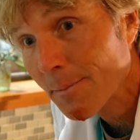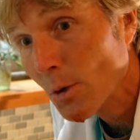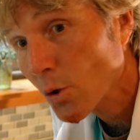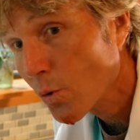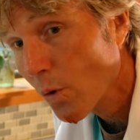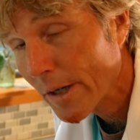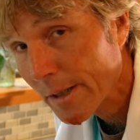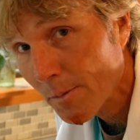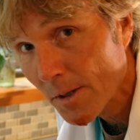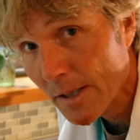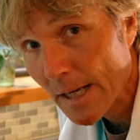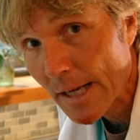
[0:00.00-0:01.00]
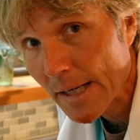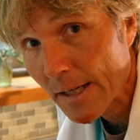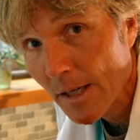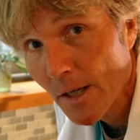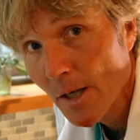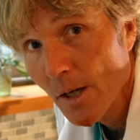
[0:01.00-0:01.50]
as about
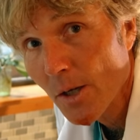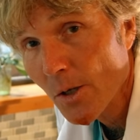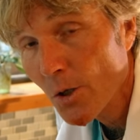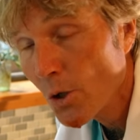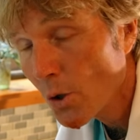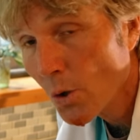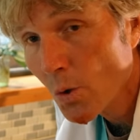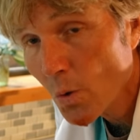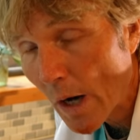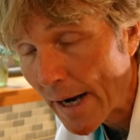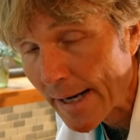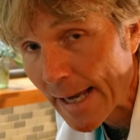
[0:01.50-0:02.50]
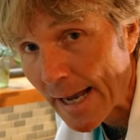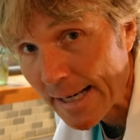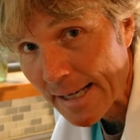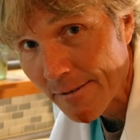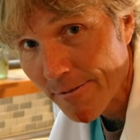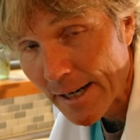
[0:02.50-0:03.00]
20% do
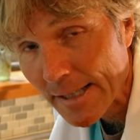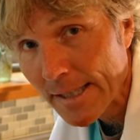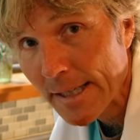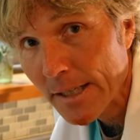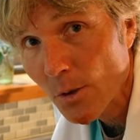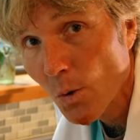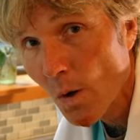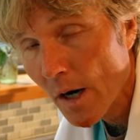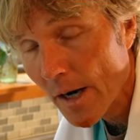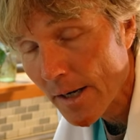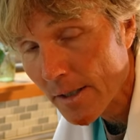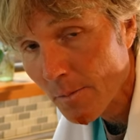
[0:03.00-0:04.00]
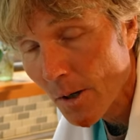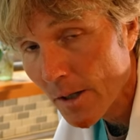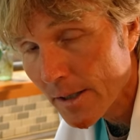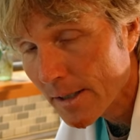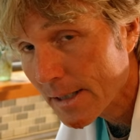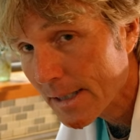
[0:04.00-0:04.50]
get infected and require
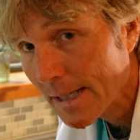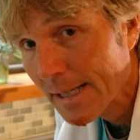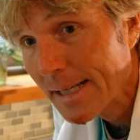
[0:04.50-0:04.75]
antibiotics.